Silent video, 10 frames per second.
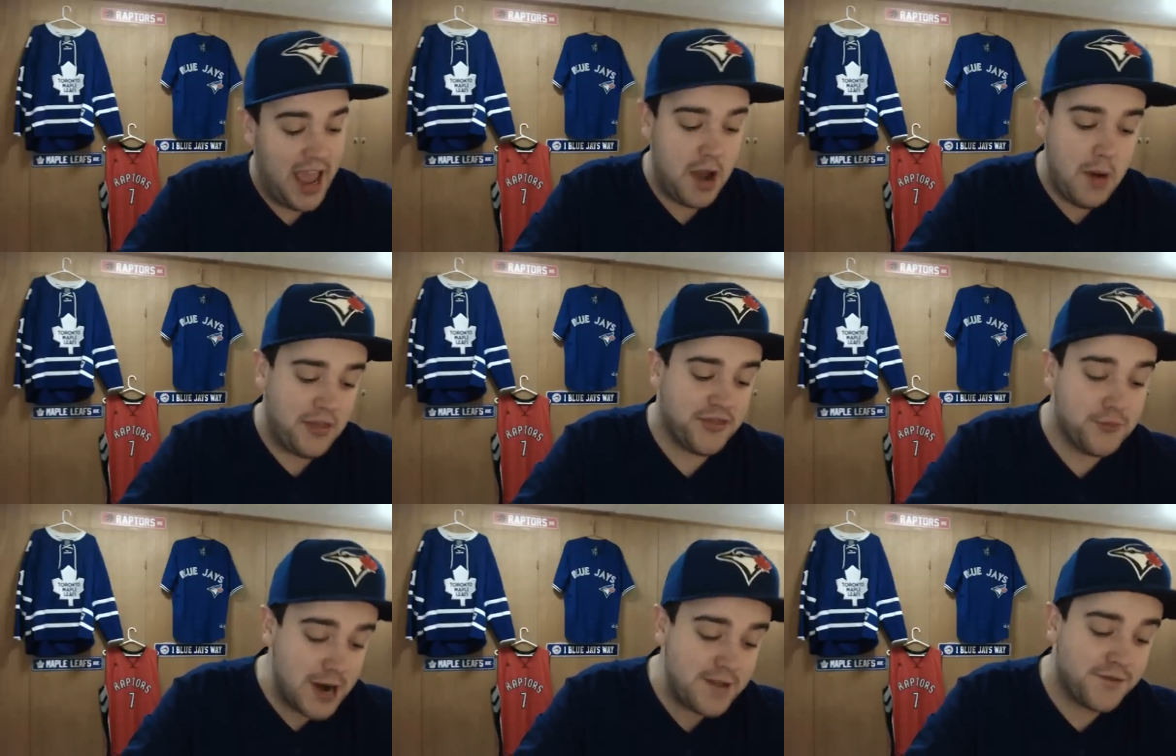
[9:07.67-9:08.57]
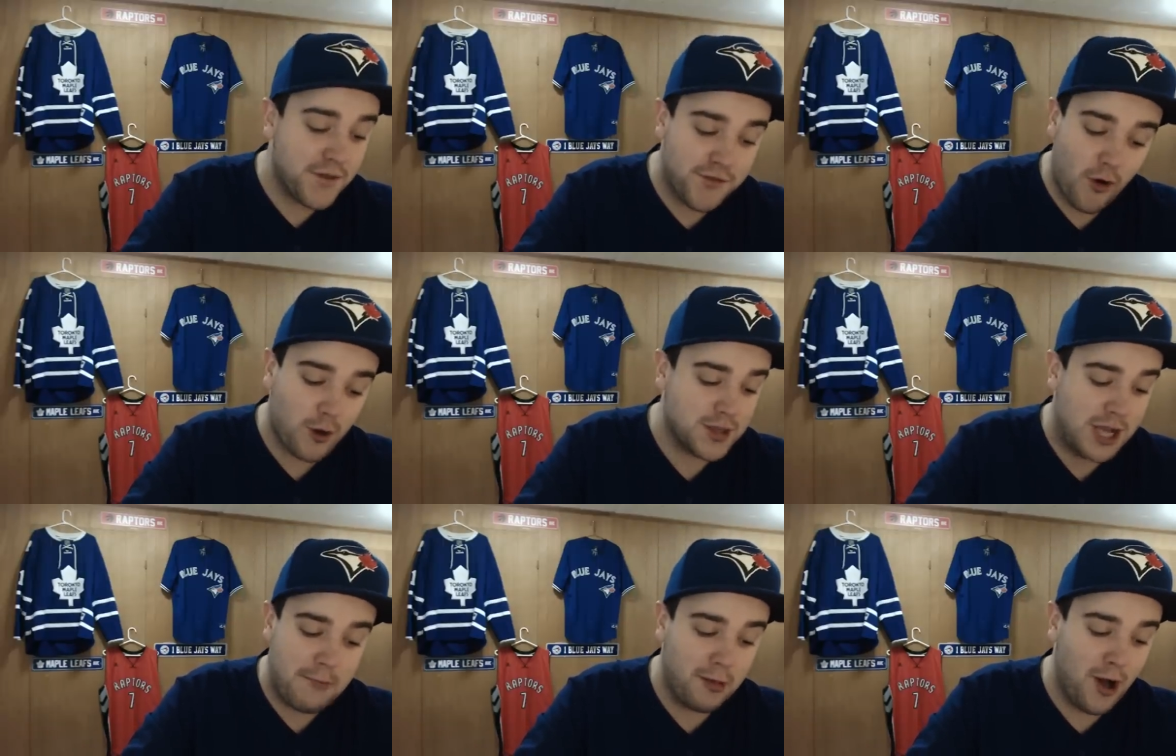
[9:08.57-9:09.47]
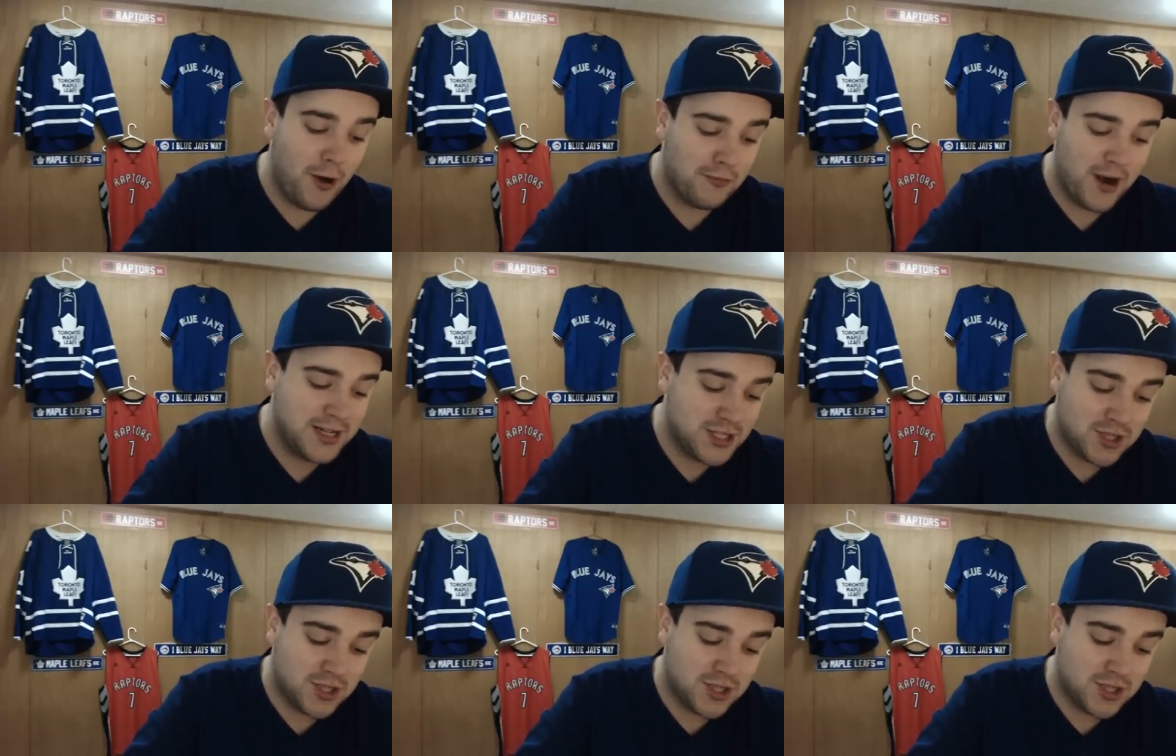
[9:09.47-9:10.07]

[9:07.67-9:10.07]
he went three for four with a couple of home runs,